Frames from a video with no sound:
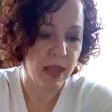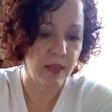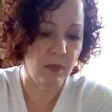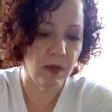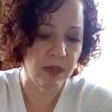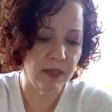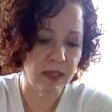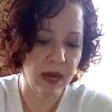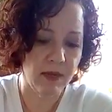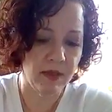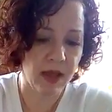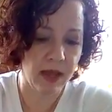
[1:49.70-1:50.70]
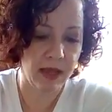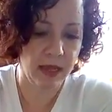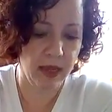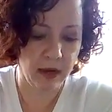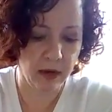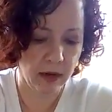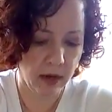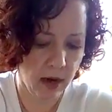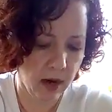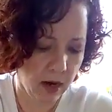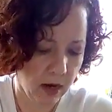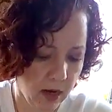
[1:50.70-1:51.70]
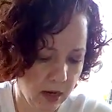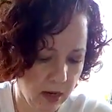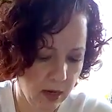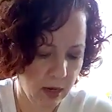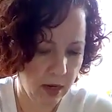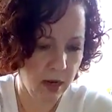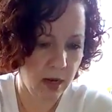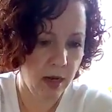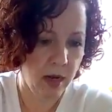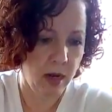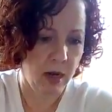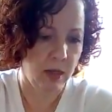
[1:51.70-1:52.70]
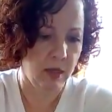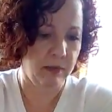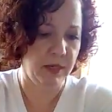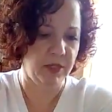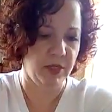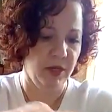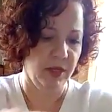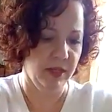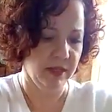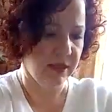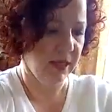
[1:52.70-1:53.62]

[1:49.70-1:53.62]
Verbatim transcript: And the ones that I've got here are, let me show you the